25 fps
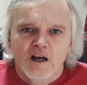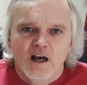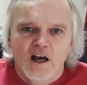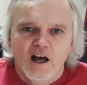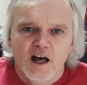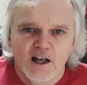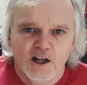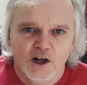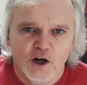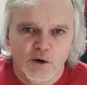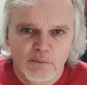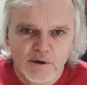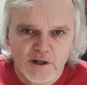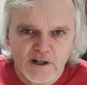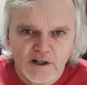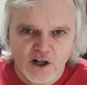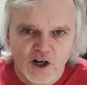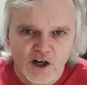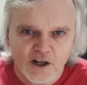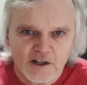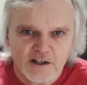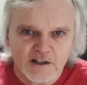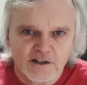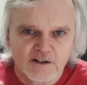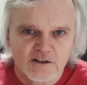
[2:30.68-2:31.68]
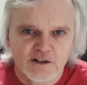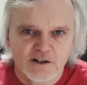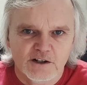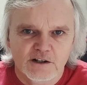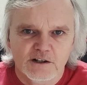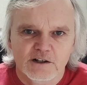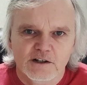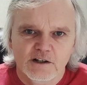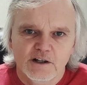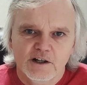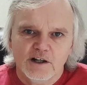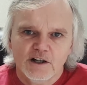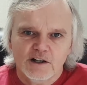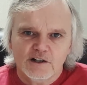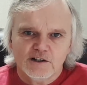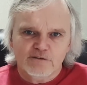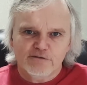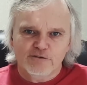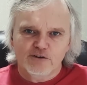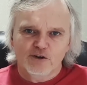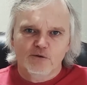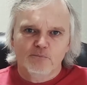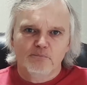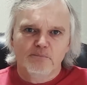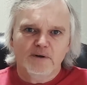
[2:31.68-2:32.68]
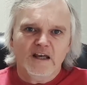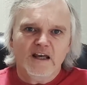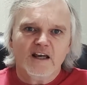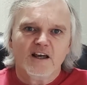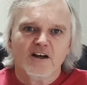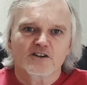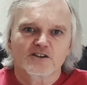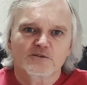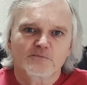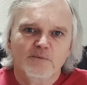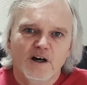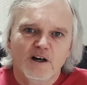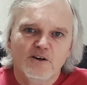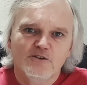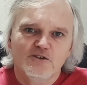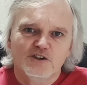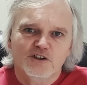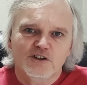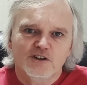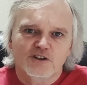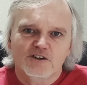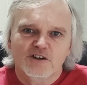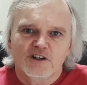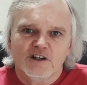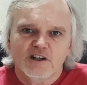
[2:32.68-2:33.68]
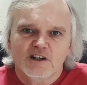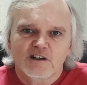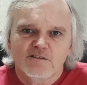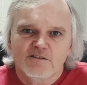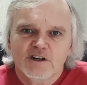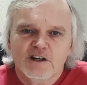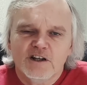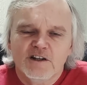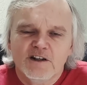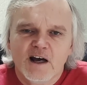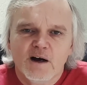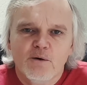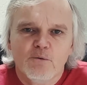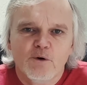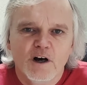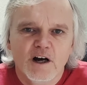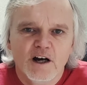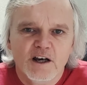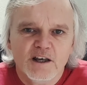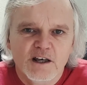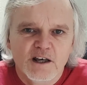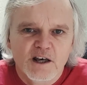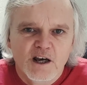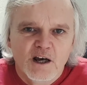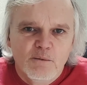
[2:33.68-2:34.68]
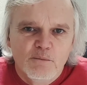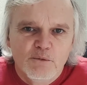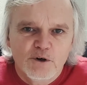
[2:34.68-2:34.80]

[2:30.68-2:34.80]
A little bit like the film Big, I suppose you could think of it in that way,